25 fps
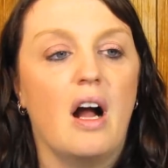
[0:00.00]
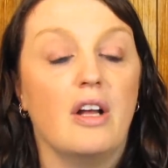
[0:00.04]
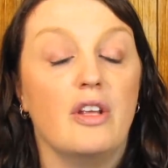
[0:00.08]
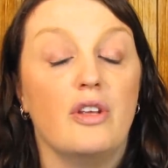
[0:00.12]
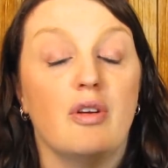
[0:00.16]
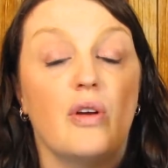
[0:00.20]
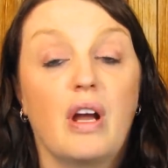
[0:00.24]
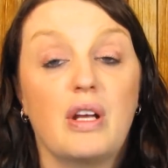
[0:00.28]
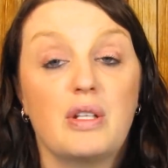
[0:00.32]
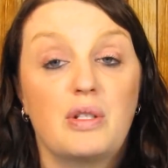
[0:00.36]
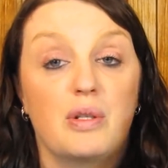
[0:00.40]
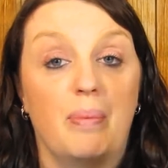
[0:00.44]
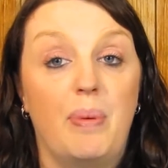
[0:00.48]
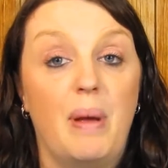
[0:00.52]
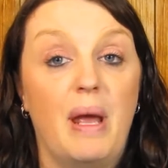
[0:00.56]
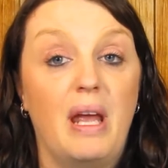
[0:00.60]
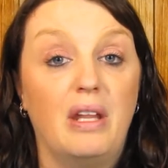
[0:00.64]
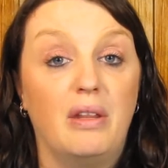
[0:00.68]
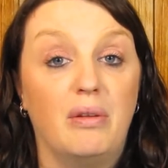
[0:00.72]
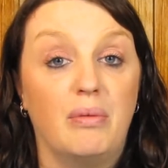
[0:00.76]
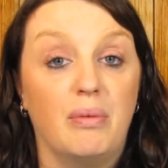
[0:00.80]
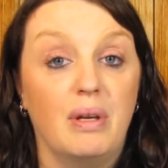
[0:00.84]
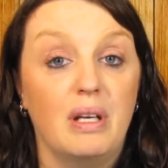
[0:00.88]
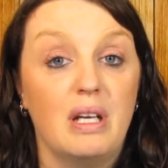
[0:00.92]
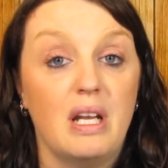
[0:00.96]
You guys would pay
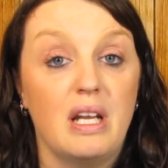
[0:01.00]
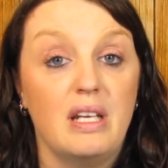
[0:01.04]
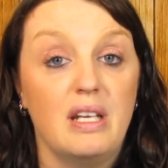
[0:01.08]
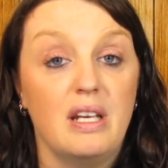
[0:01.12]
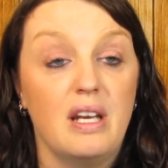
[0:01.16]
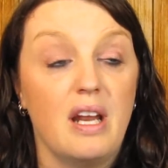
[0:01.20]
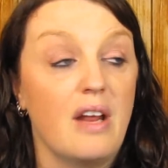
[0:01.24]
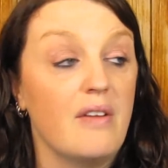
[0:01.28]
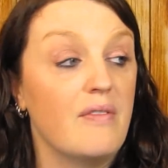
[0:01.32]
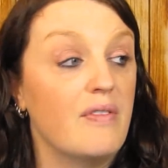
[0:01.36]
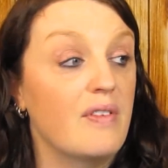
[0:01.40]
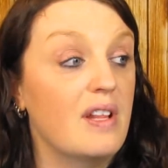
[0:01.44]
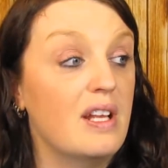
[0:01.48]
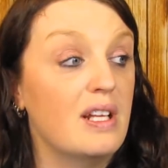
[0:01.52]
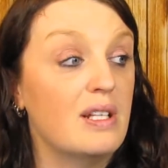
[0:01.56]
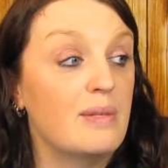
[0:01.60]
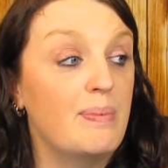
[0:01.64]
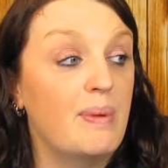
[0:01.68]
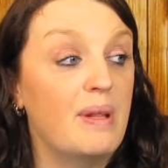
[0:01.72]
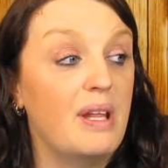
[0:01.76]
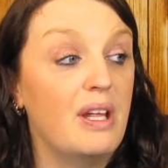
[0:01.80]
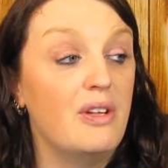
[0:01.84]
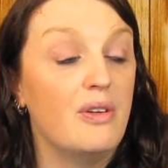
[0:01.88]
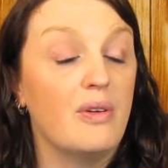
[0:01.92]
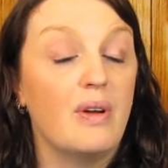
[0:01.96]
$3.99 for this,
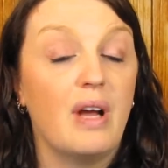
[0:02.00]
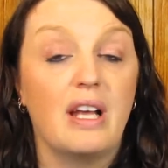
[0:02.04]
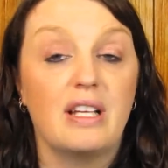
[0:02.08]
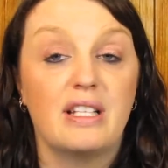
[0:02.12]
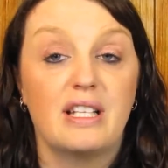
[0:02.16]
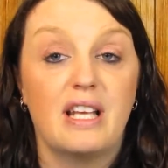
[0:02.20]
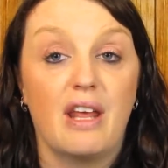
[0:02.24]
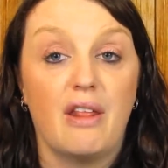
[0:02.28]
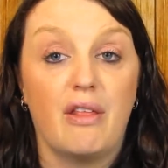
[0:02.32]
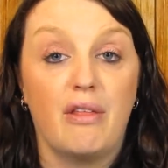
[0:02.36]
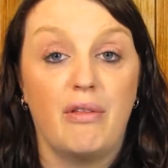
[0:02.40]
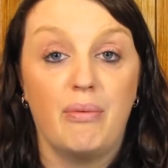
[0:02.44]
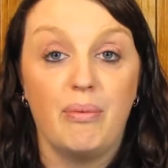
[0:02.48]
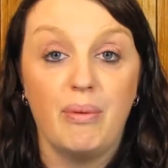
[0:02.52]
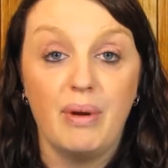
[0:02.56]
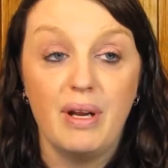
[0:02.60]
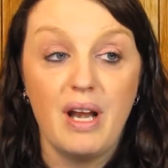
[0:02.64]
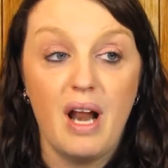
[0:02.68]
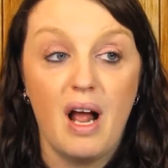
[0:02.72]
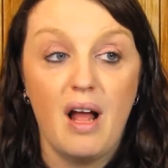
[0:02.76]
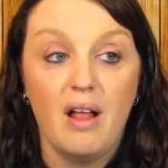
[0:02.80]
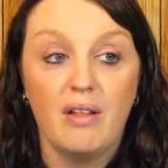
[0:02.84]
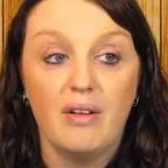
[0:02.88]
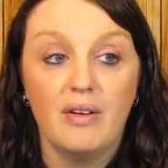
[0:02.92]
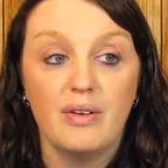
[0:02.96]
but then you guys get
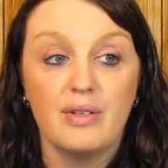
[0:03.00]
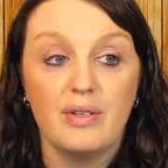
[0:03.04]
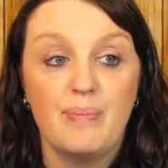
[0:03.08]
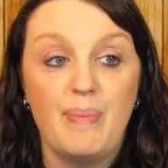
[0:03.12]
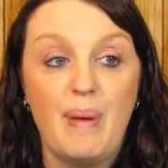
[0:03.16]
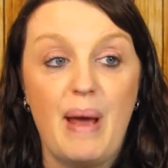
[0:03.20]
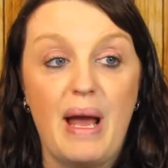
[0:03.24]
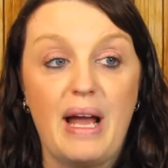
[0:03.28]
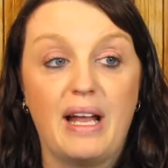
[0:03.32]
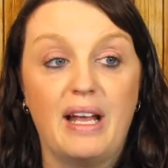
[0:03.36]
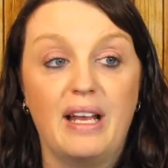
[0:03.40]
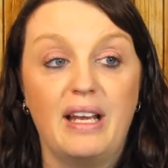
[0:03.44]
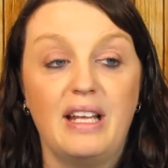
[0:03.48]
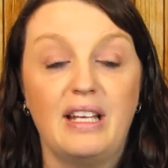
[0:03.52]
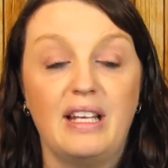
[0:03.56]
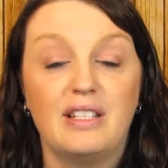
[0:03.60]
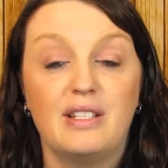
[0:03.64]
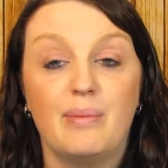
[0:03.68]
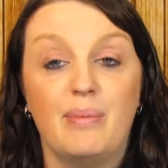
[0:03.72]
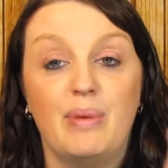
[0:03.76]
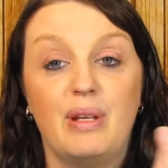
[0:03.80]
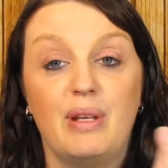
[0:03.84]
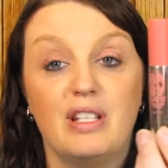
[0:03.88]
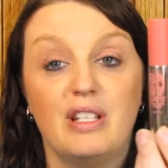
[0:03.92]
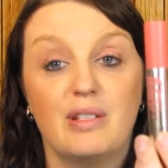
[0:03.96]
$3 back in
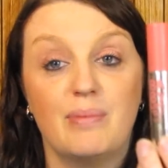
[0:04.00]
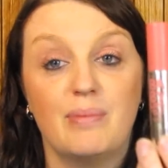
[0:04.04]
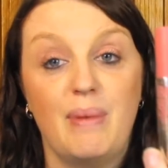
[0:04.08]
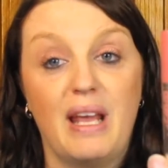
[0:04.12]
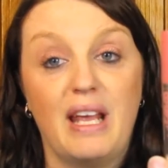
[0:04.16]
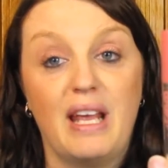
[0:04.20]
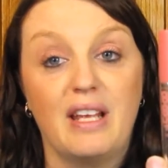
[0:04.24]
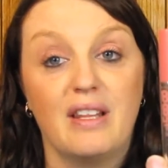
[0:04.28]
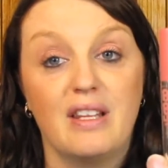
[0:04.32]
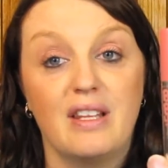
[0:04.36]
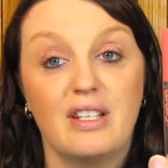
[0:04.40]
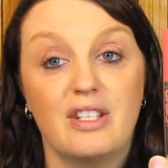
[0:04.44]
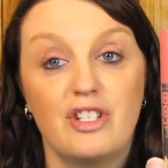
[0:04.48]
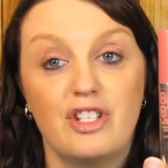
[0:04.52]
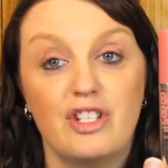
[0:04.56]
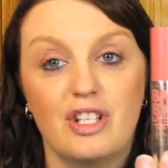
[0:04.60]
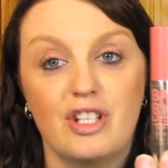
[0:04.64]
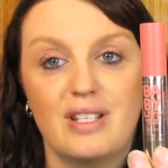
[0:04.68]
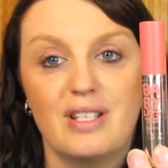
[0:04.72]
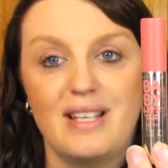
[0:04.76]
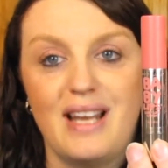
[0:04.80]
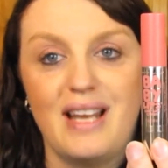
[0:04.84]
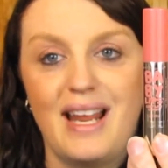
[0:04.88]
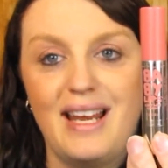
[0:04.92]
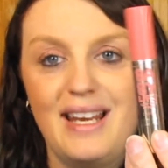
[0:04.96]
ECBs, making this
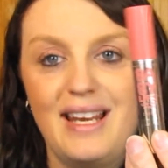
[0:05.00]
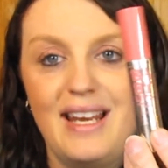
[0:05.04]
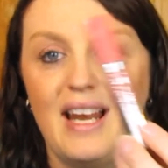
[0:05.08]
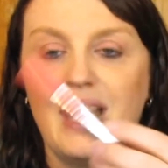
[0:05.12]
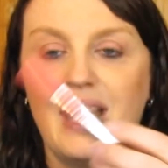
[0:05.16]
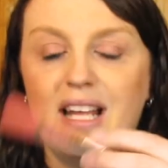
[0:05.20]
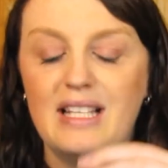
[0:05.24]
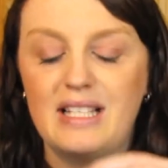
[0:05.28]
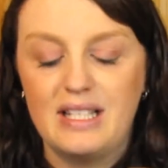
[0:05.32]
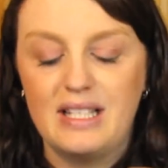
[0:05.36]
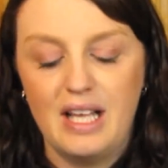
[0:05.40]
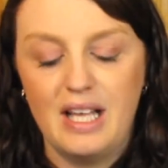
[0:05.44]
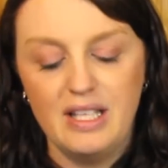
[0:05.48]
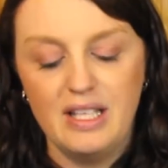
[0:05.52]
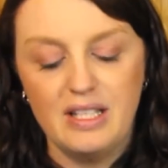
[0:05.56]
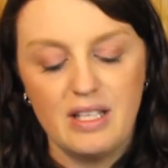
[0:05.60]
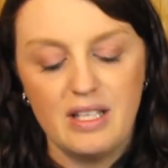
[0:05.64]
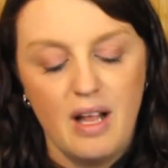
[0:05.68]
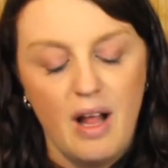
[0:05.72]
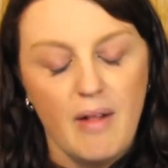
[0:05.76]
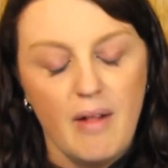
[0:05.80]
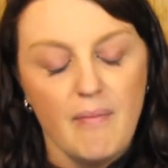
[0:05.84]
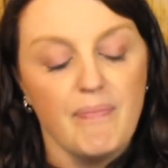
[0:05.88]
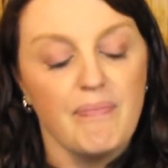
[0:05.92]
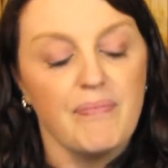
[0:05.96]
just 99 cents.
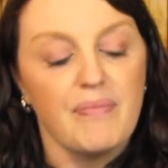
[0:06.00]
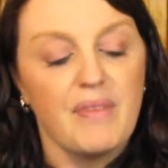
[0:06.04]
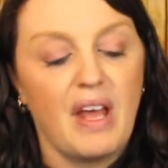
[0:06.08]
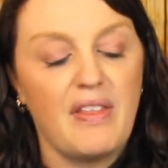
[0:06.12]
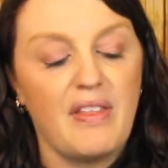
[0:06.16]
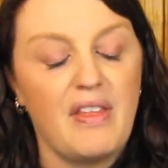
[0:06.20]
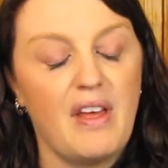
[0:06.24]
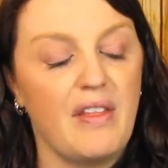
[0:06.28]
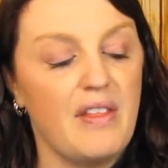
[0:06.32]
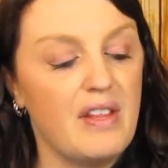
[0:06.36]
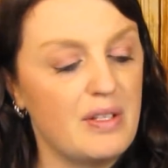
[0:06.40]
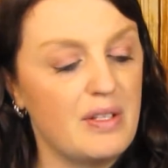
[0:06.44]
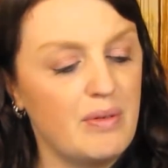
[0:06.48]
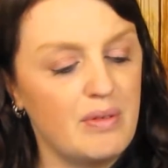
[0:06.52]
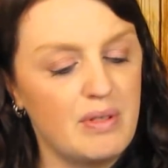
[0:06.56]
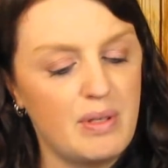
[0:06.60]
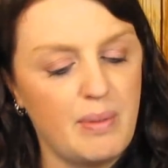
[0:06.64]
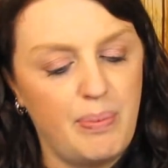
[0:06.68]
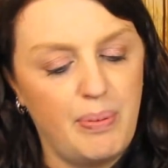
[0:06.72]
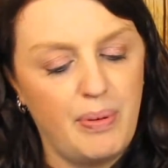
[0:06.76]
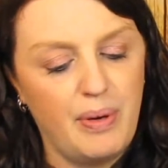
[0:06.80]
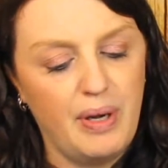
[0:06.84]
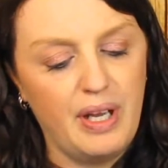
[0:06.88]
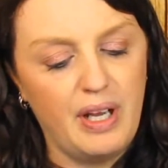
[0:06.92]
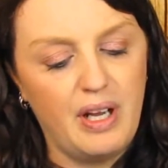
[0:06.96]
I thought this was a
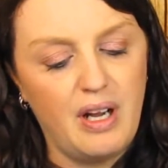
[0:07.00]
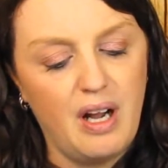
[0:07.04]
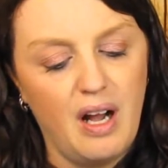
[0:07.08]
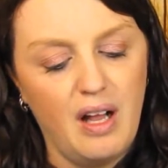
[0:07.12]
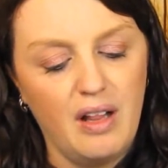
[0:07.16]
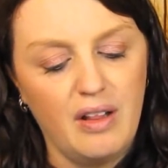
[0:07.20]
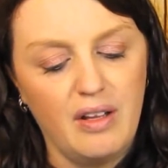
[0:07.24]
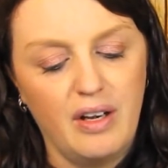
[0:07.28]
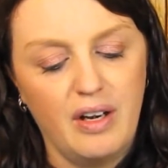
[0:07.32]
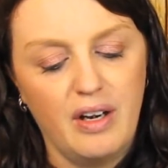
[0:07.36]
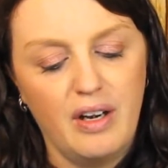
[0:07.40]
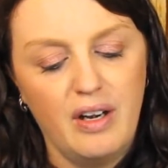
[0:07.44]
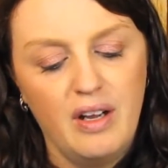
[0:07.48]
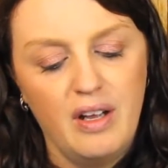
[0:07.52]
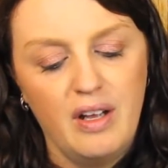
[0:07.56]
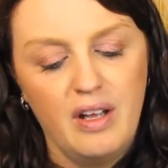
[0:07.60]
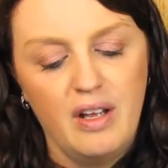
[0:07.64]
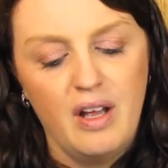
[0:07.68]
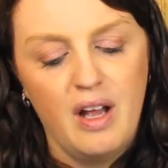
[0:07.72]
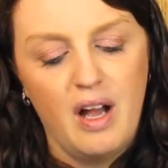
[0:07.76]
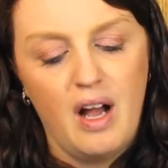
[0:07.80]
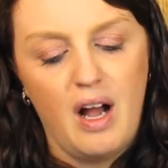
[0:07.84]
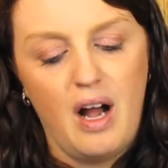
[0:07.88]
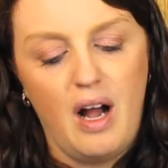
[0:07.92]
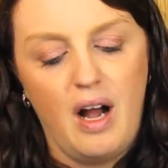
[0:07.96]
pretty color,
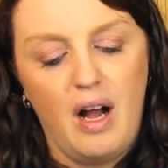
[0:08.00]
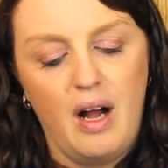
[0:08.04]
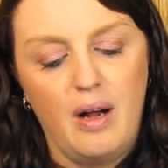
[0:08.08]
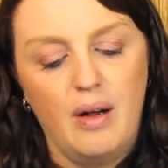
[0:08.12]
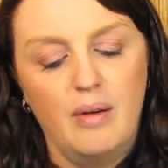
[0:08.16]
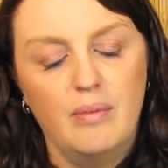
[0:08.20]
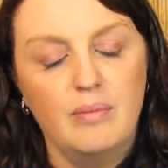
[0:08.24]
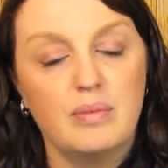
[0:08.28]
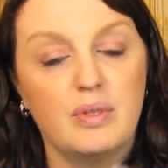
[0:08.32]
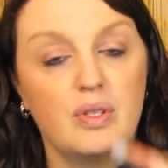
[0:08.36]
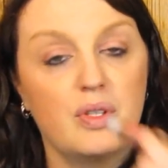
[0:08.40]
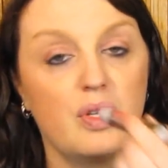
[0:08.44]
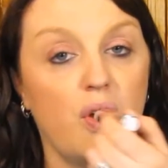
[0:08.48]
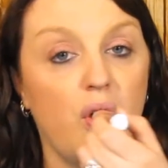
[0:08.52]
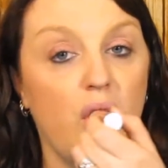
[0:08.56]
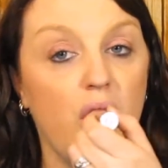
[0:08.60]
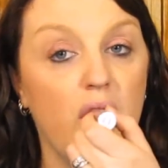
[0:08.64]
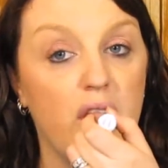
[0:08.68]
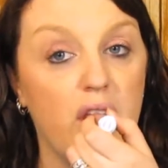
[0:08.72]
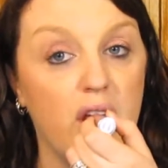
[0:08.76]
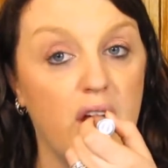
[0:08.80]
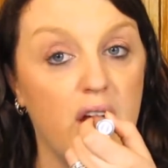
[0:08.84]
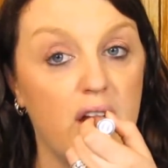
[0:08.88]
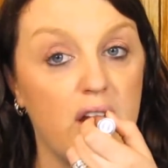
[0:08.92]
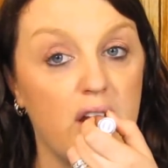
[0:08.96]
so I
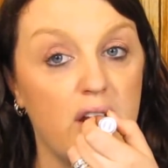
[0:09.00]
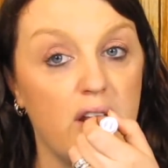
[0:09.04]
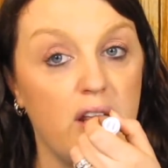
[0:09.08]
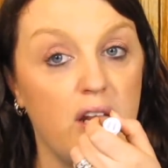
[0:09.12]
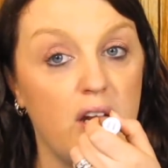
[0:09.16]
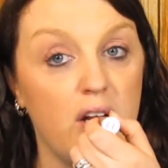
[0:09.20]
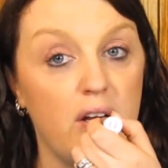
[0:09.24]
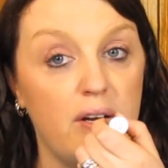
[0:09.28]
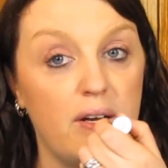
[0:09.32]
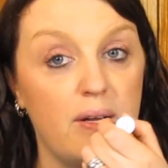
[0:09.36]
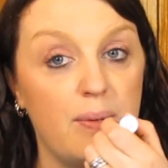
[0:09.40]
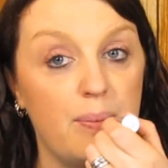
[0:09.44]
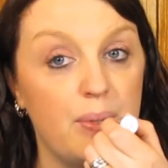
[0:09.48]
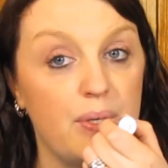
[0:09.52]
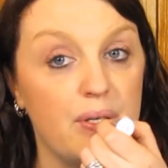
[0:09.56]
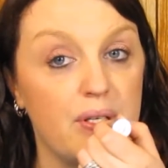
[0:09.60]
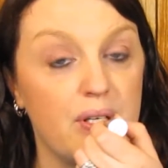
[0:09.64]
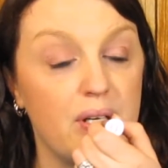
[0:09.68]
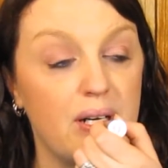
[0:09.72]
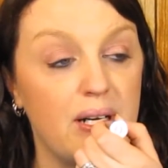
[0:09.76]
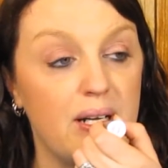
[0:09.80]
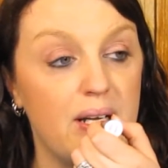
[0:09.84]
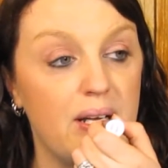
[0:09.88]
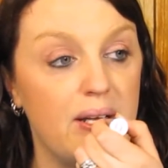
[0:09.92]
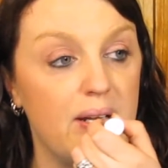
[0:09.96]
thought, you know what, I'm gonna
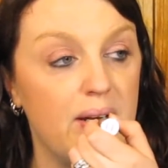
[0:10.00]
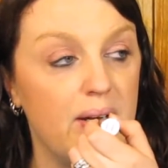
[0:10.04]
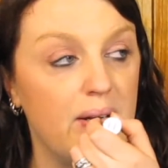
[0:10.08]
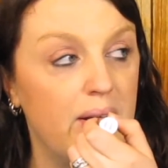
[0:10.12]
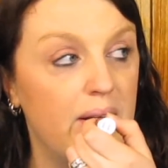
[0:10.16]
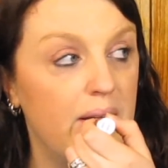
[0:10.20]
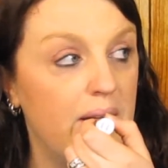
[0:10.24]
try it.